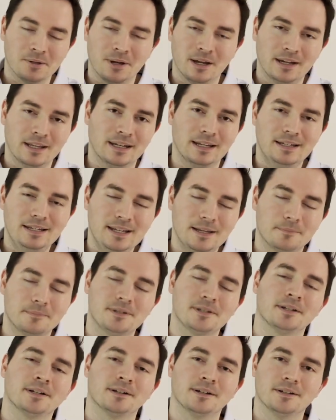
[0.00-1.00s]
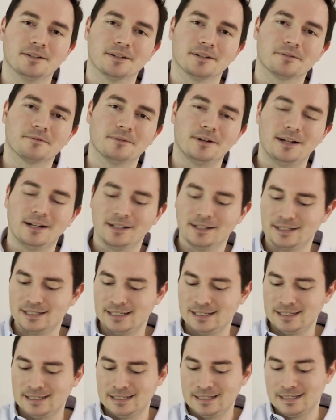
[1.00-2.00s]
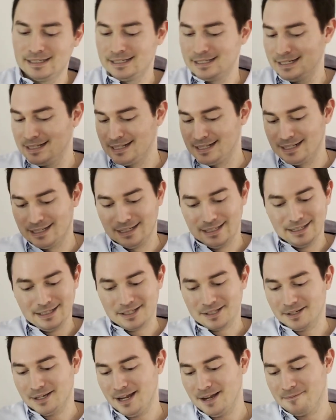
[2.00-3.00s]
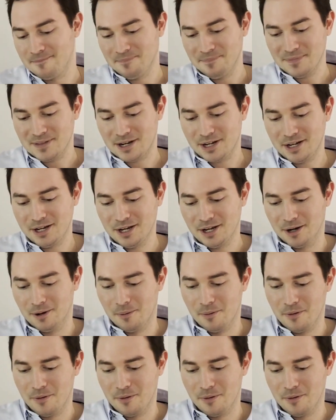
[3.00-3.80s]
I did a tip series as well. So yeah, there you go.